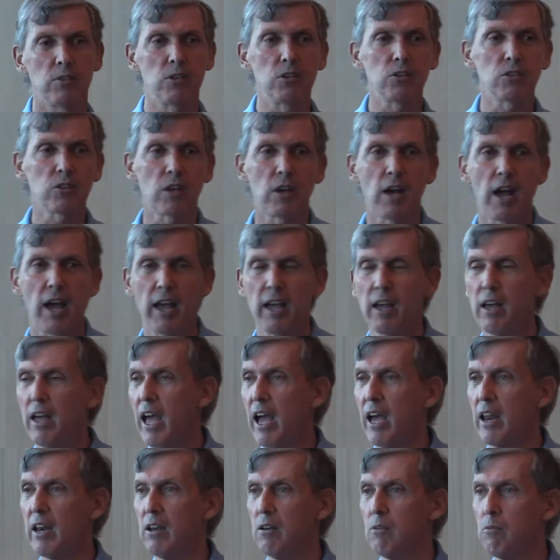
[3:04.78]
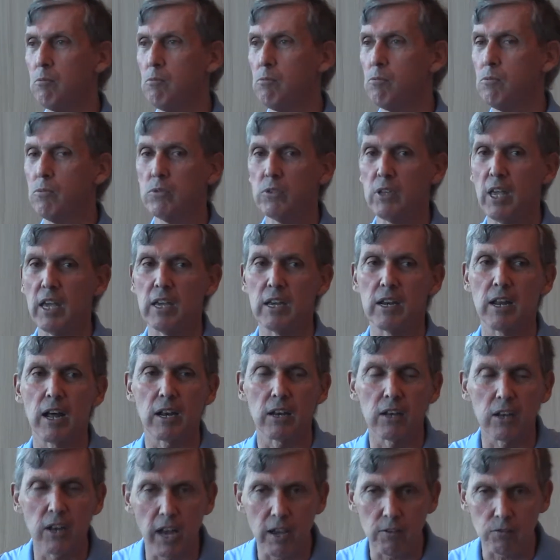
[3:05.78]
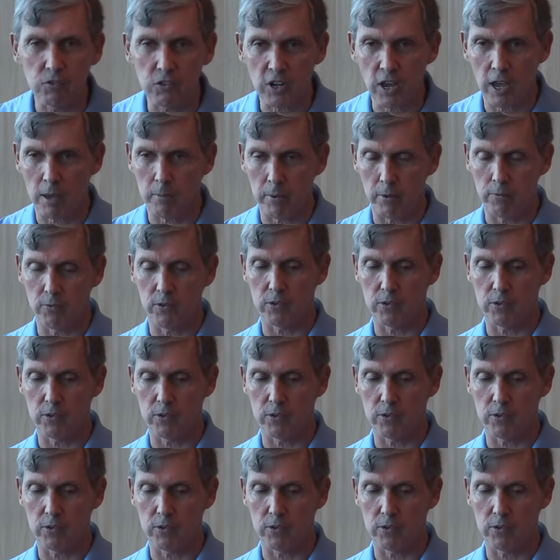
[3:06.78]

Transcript: this guy had taken a lifetime of